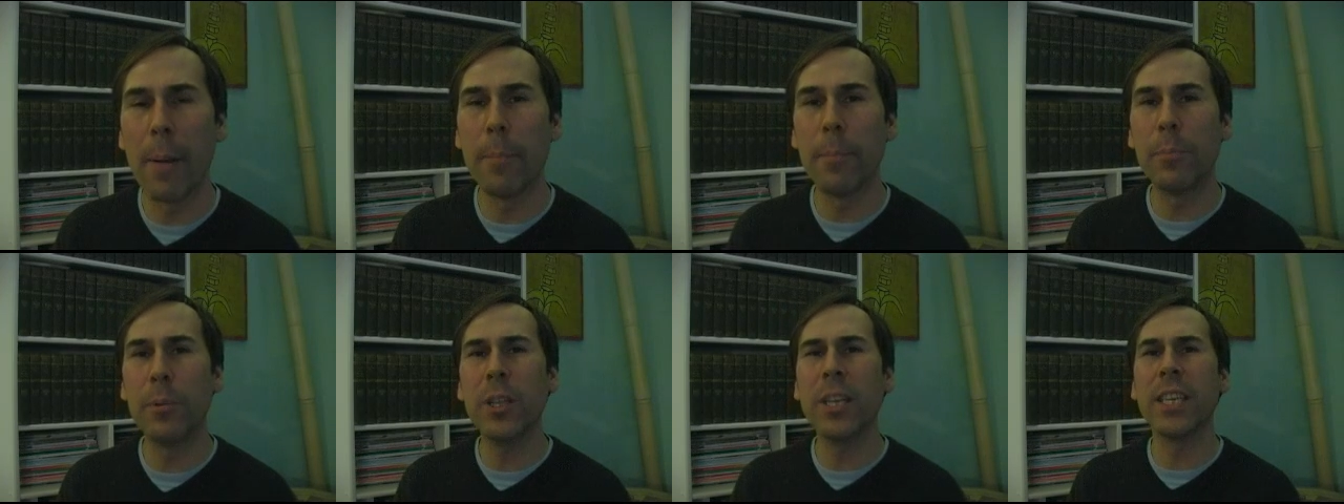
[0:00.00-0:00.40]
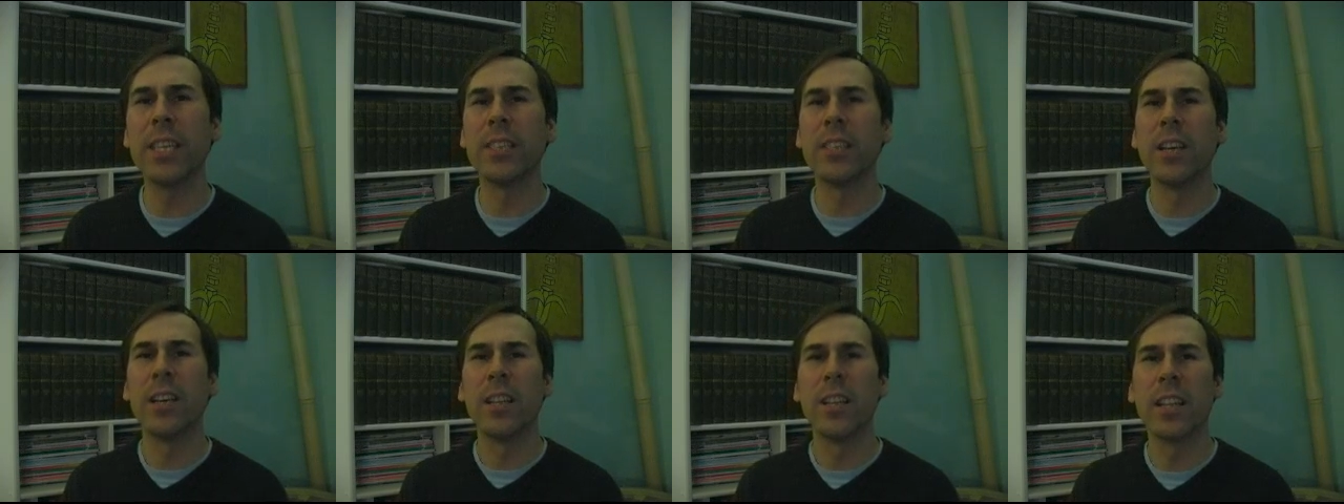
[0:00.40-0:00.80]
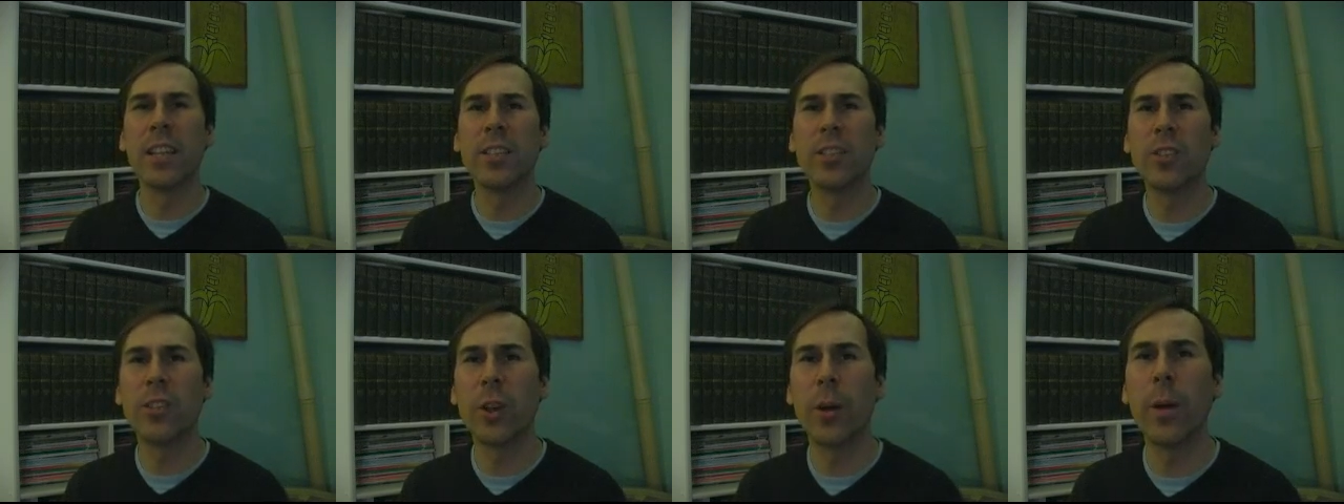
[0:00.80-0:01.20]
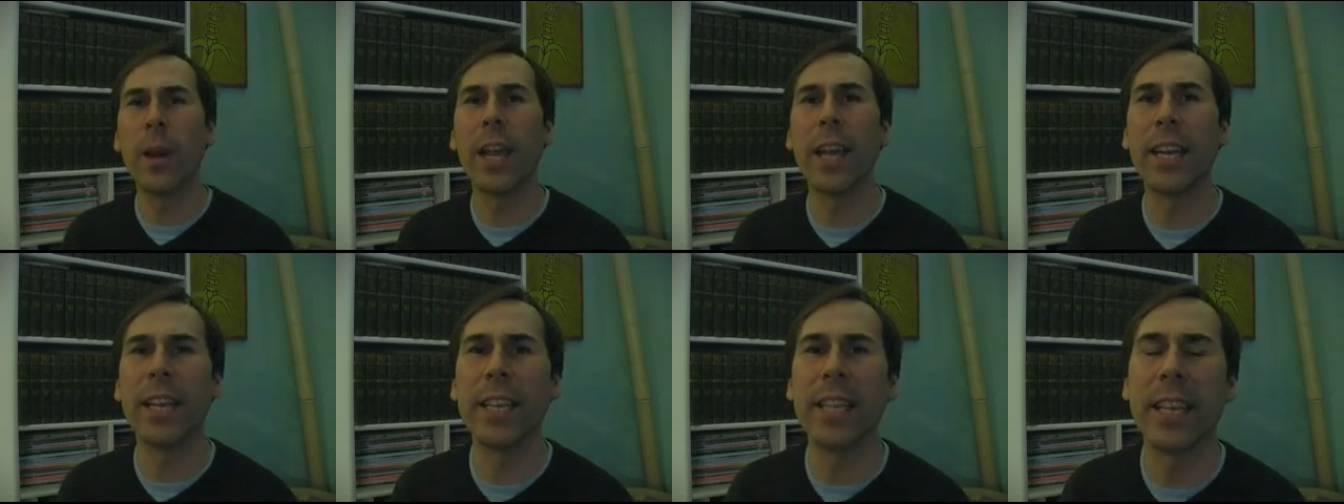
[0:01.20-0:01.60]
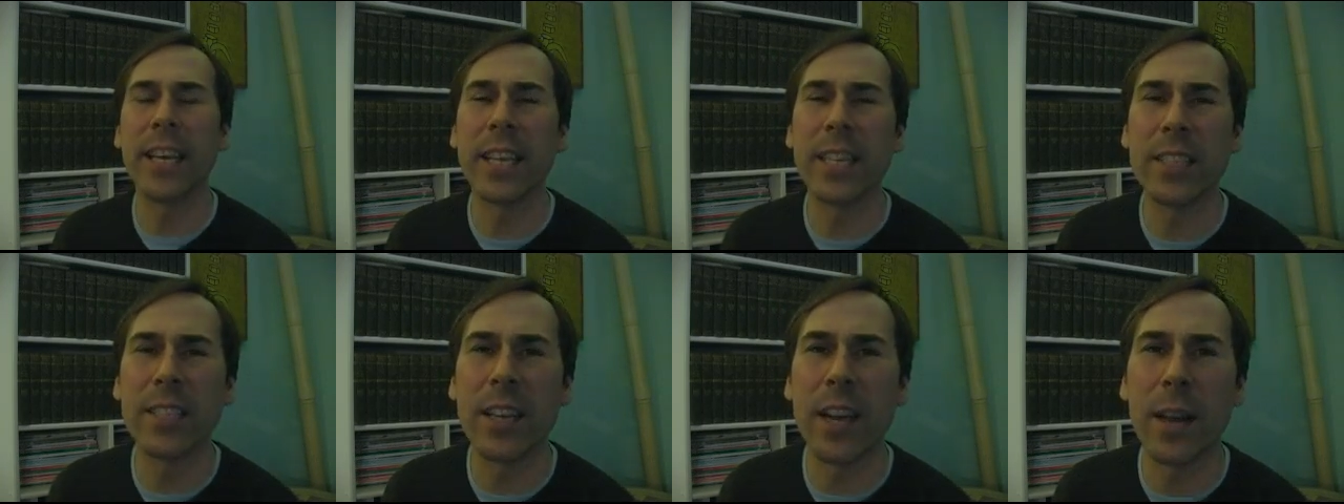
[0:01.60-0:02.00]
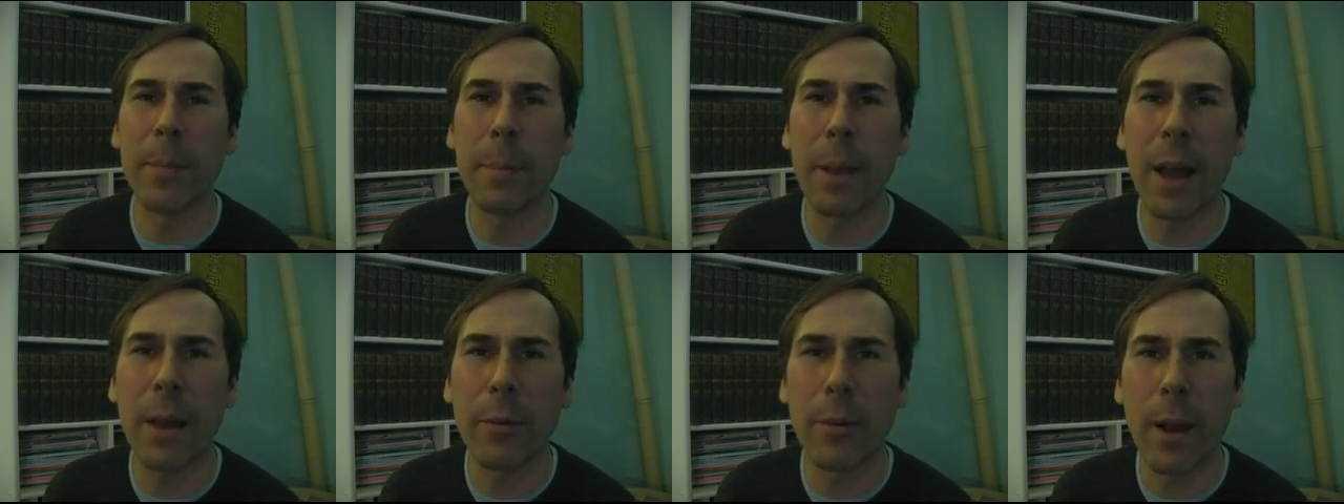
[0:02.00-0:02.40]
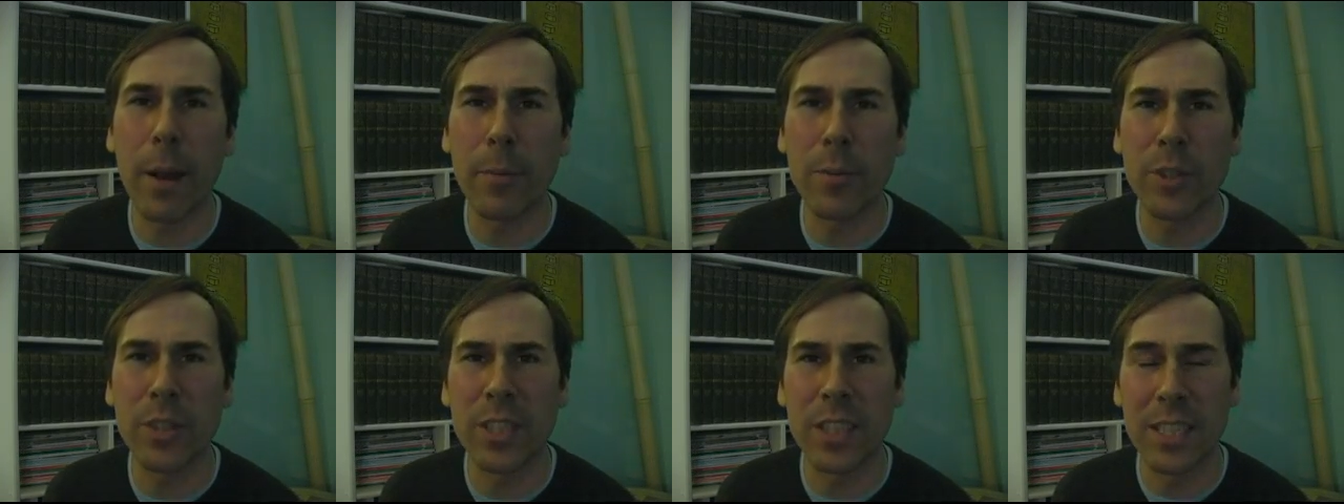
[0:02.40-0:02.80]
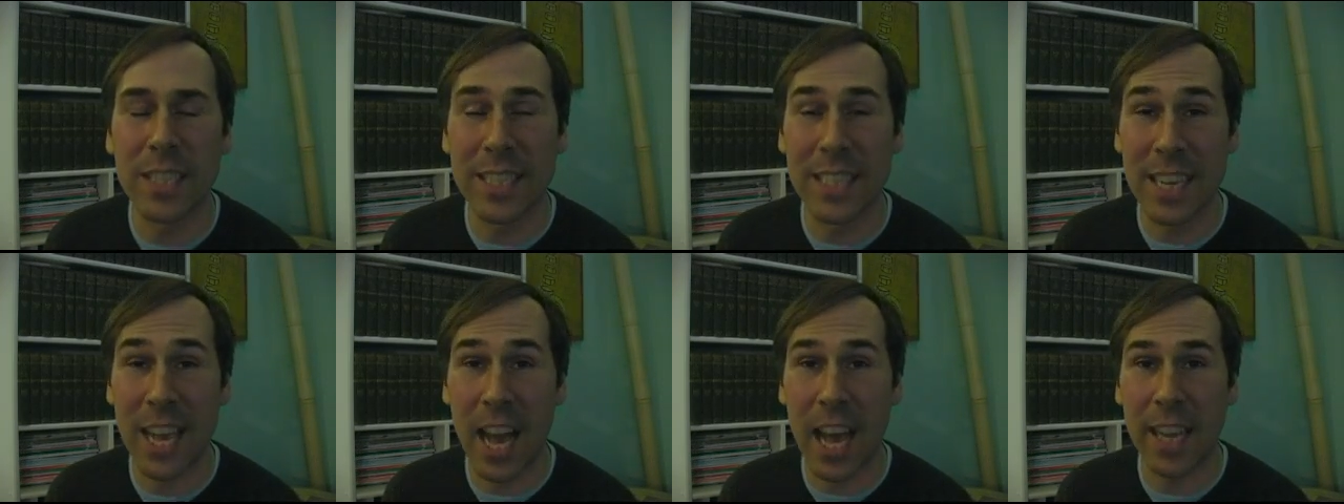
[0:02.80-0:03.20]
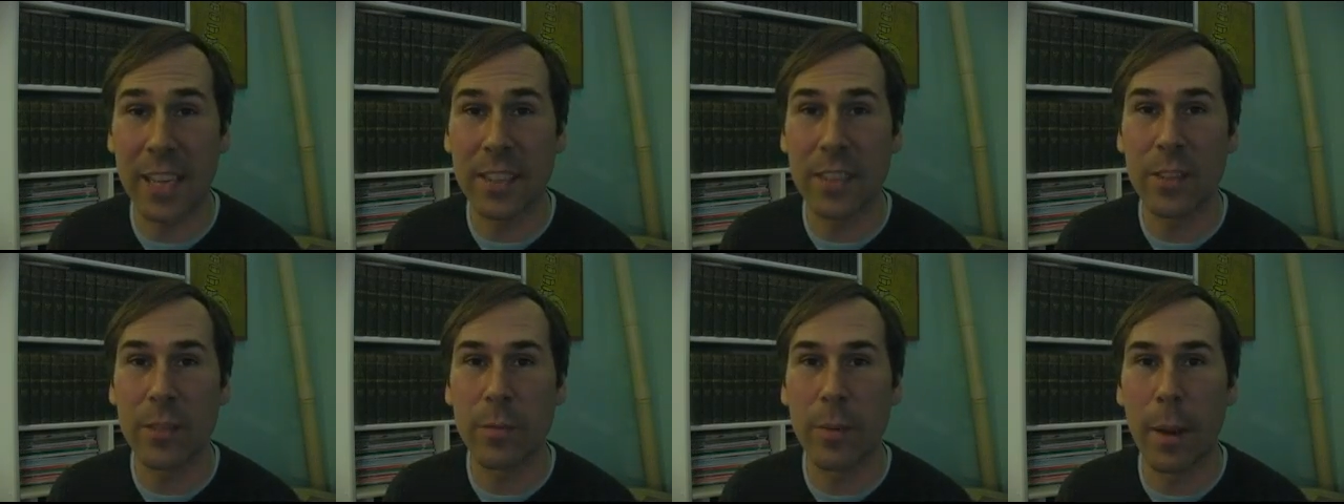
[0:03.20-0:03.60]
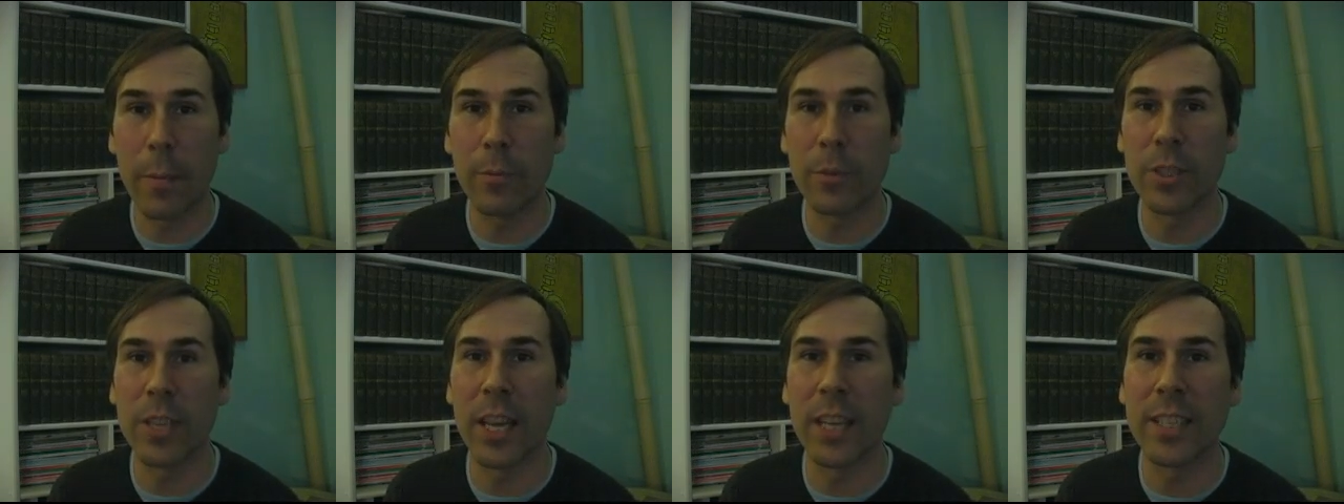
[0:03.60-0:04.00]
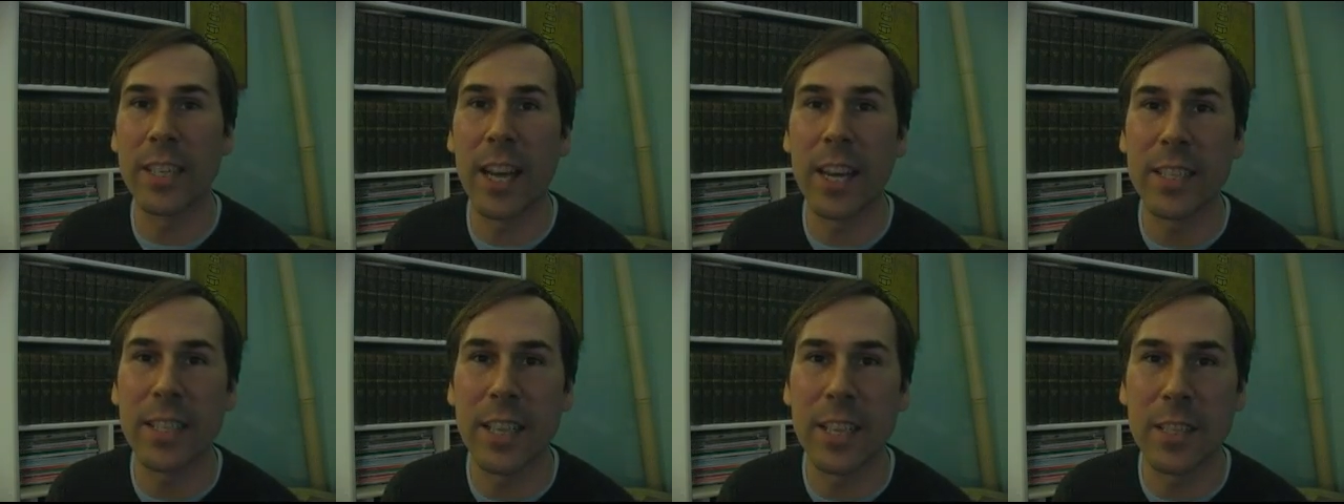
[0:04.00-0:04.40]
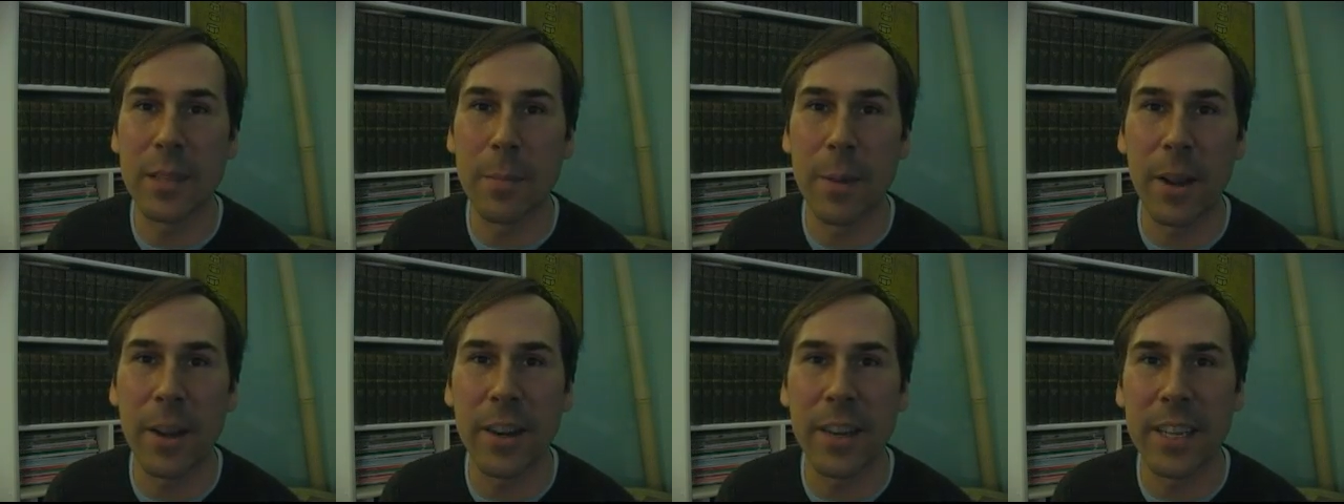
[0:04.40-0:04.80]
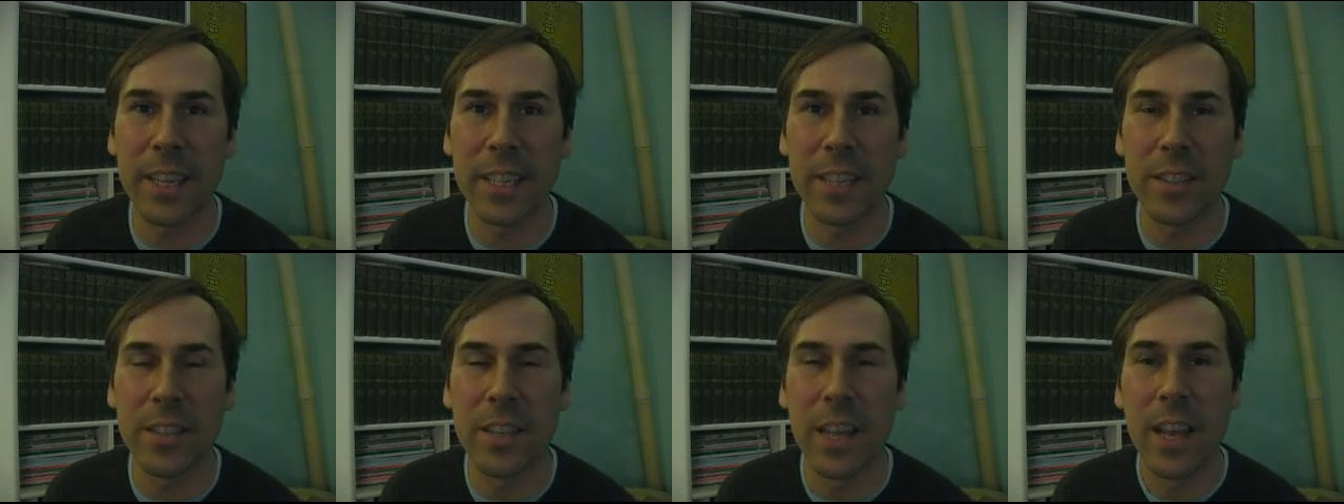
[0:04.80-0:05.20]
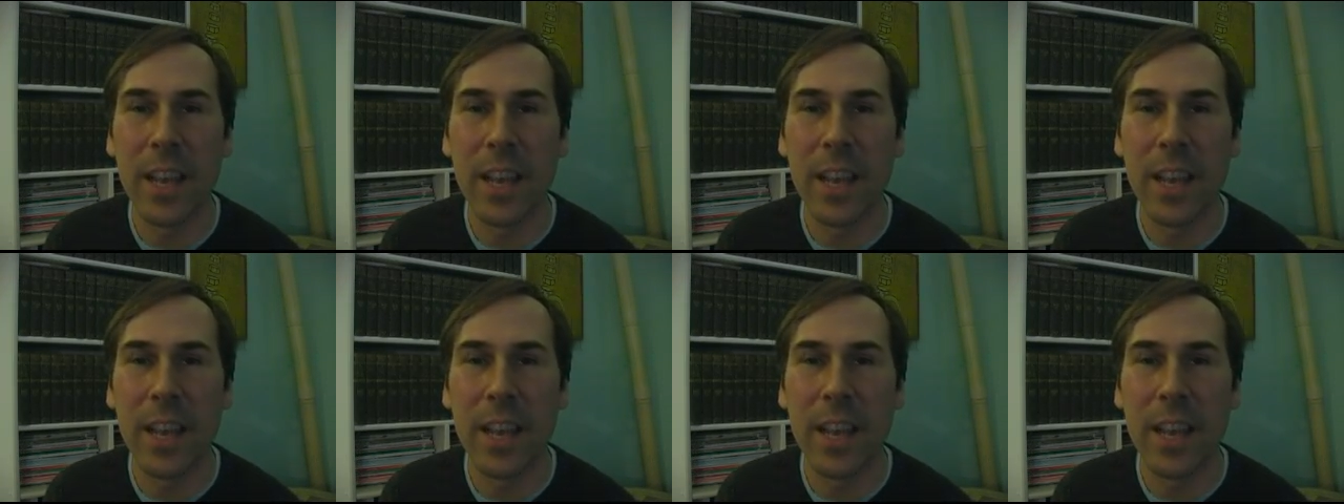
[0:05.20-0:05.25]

please, let's show Haiti that Pat Robertson does not represent us as Americans,